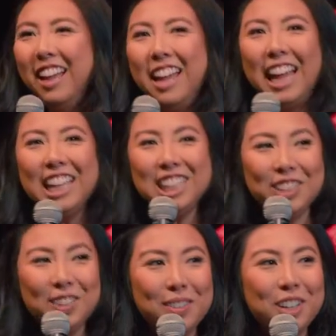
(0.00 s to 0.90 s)

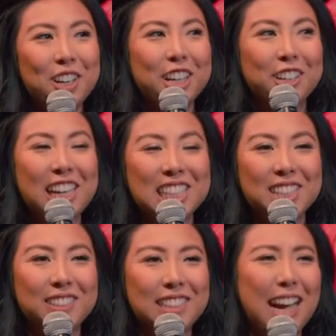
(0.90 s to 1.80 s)
Asian women are
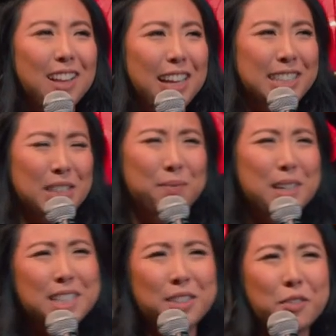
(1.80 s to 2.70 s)
aggressive as hell, like
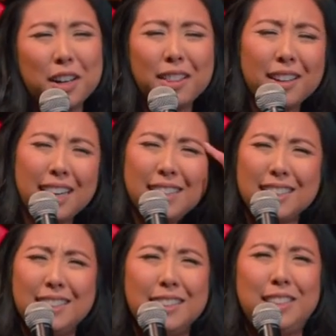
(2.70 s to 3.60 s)
submissive. Where are the guys
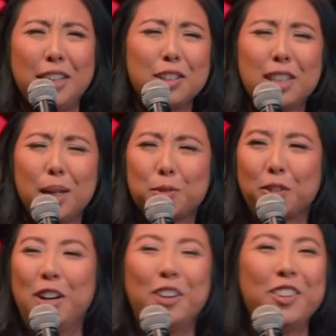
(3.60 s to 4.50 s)
getting these stereotypes
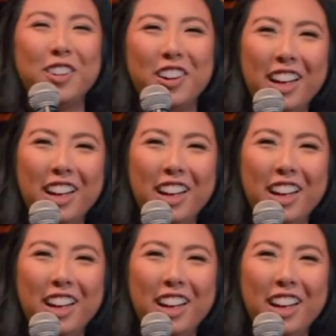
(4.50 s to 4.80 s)
from?